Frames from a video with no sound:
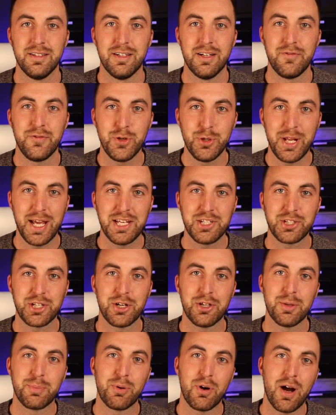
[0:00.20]
A few days
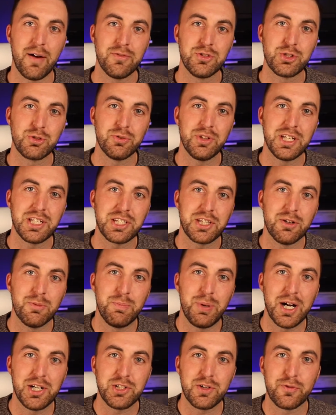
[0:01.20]
ago, the province released their
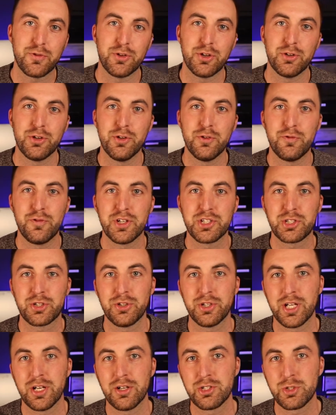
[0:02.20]
budget for their new
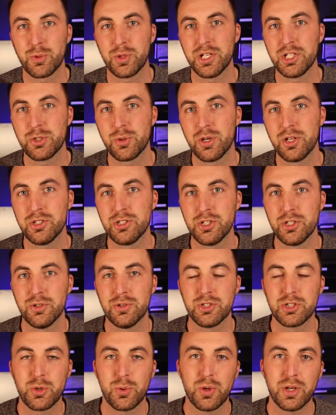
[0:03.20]
fiscal year 2022
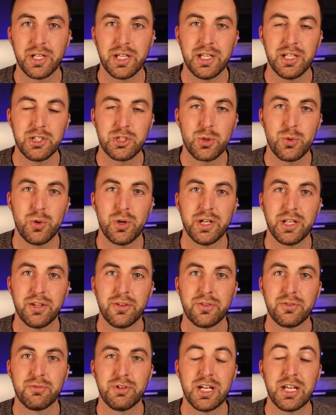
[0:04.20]
and
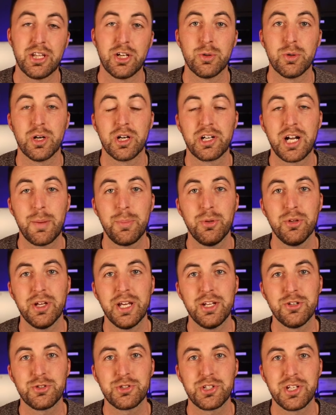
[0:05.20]
2023, and there were a couple
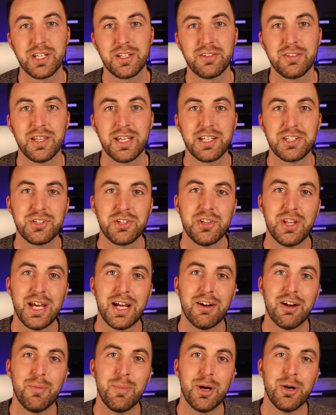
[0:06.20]
interesting things in
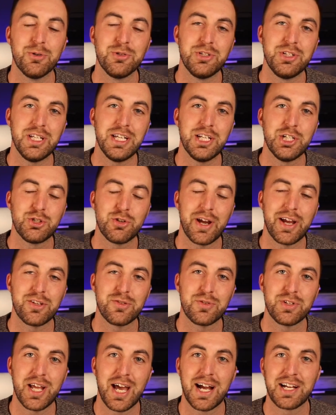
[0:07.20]
there about deed
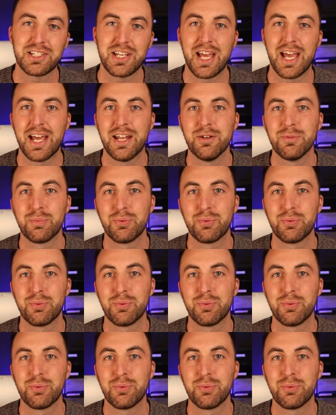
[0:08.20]
transfer tax and